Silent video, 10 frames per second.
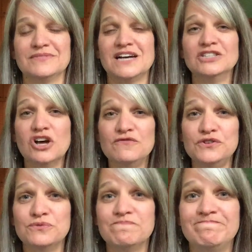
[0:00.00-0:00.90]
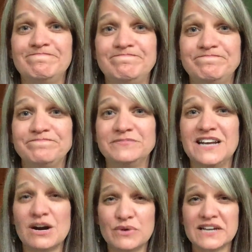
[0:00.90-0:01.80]
I love you,
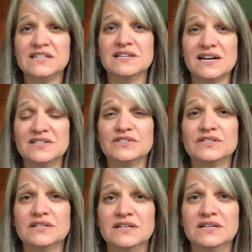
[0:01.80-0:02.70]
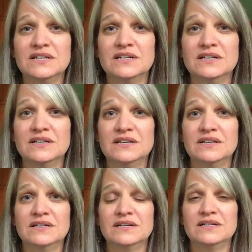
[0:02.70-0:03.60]
and I recognize
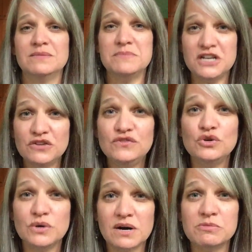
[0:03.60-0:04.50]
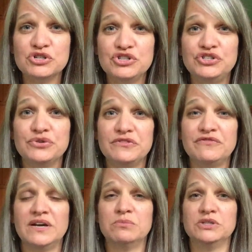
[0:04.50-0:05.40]
that many of you in our Mercy Street
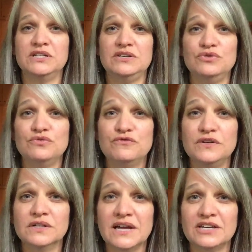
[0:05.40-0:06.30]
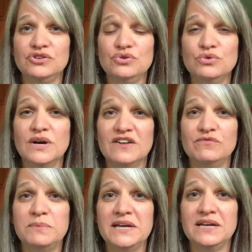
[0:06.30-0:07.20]
family, you feel like you
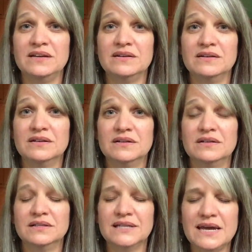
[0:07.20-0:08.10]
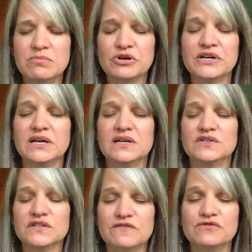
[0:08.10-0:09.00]
have been laboring and
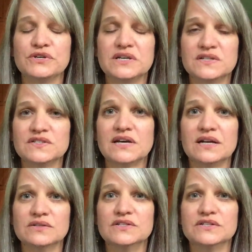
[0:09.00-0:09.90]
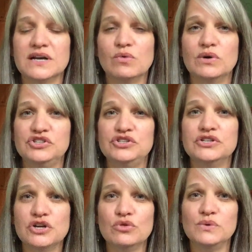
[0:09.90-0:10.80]
suffering in silence, and I want you to
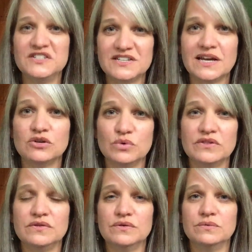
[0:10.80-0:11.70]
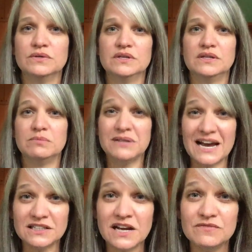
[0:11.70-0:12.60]
know that we stand with you, that
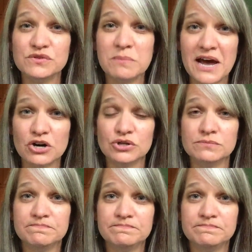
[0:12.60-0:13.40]
Black Lives Matter.